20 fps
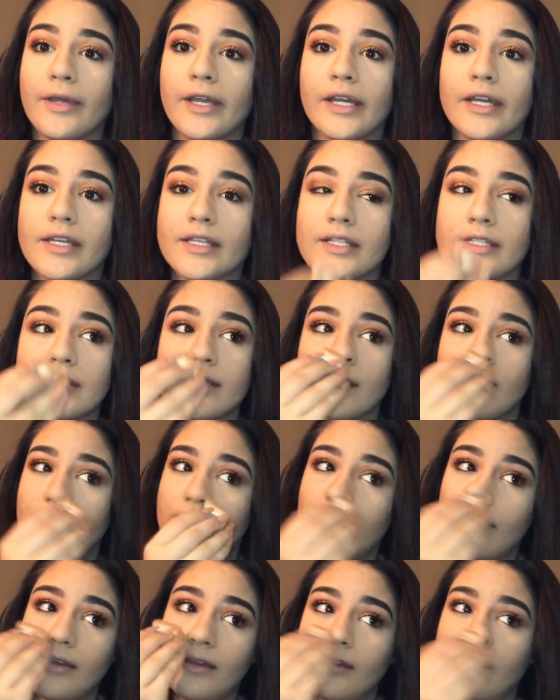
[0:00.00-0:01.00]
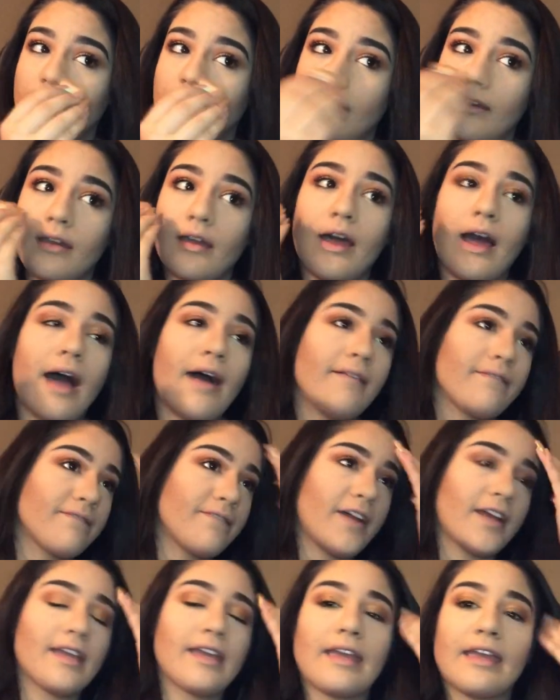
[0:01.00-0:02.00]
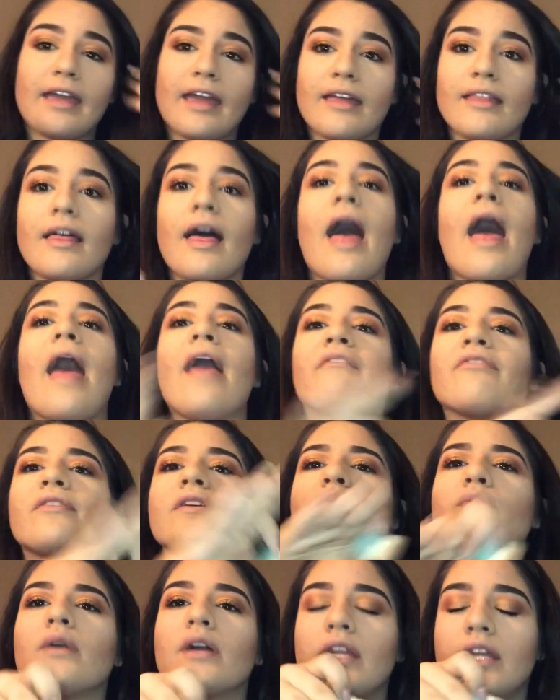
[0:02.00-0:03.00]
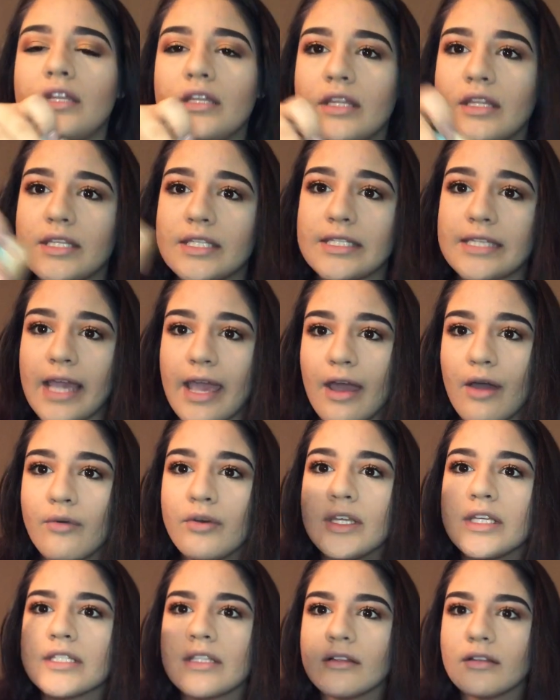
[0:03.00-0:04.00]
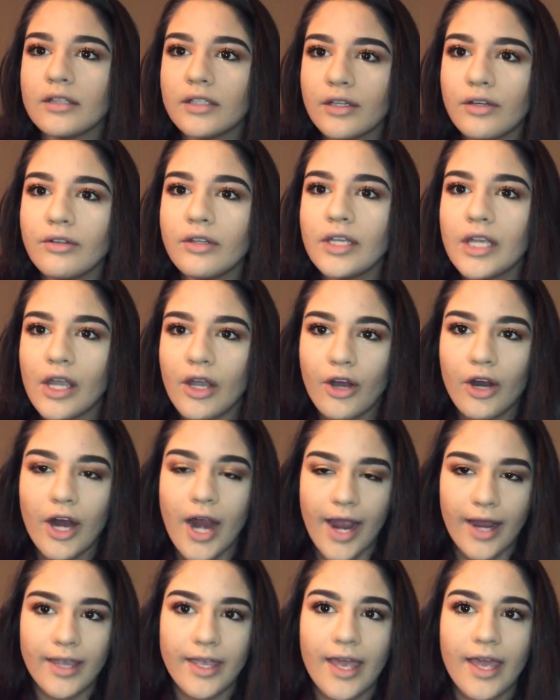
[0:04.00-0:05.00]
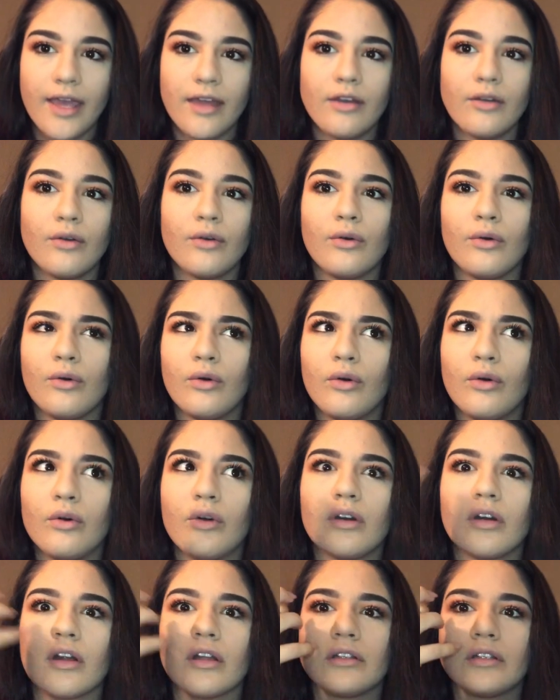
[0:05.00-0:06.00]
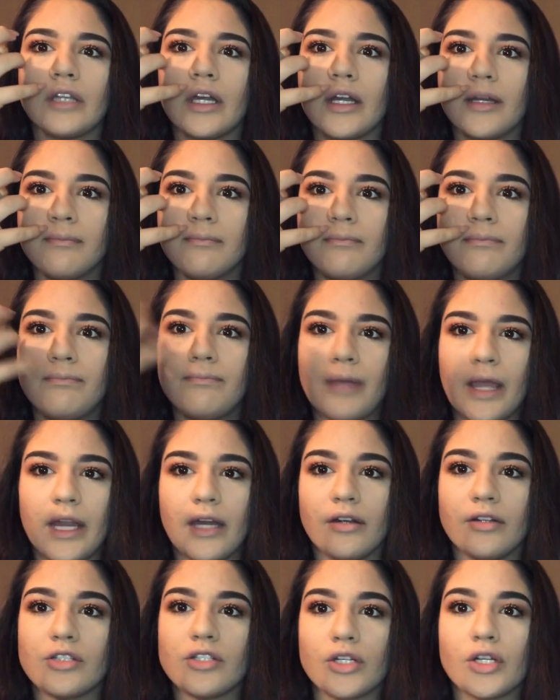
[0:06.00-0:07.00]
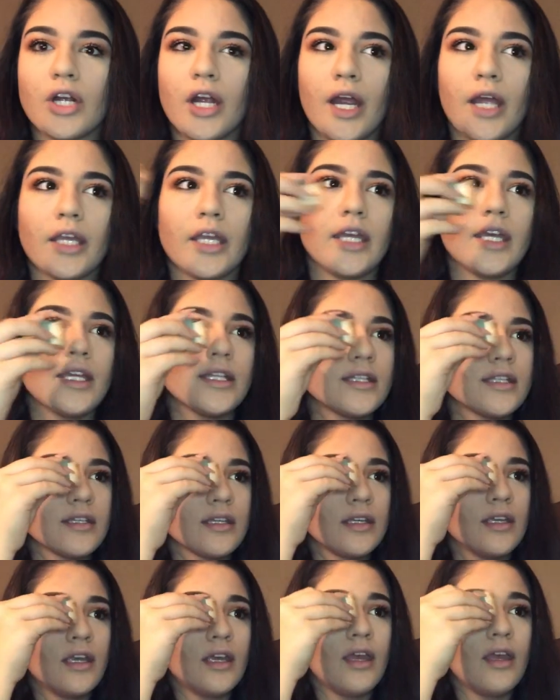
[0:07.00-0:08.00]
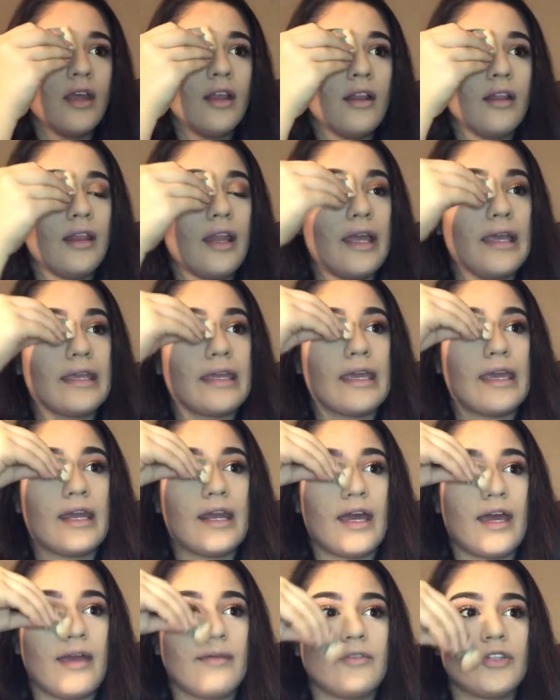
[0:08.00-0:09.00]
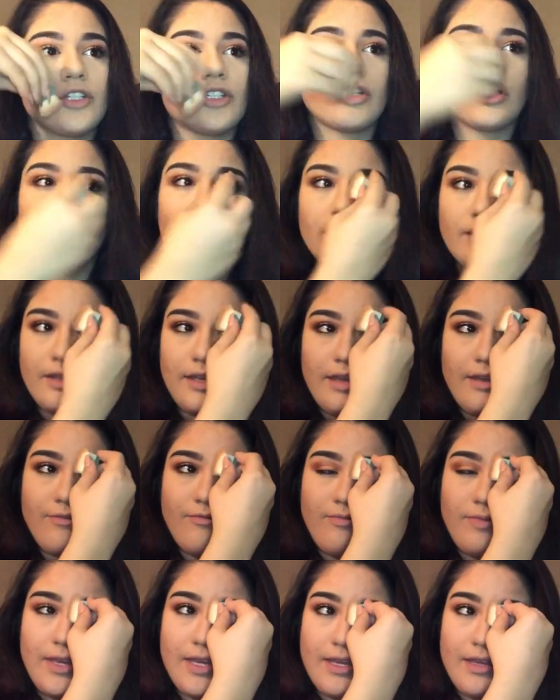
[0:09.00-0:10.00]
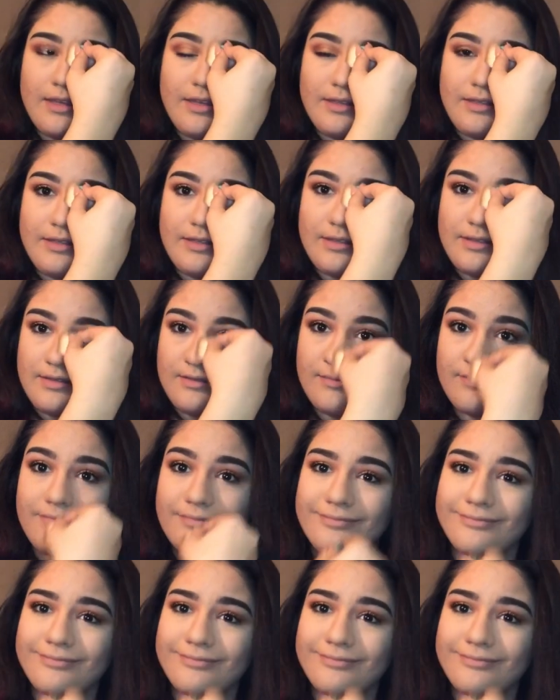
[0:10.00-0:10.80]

because fucking everyone in this town is literally a crackhead or their parents are crackheads. Like, and I'm just trying to leave because,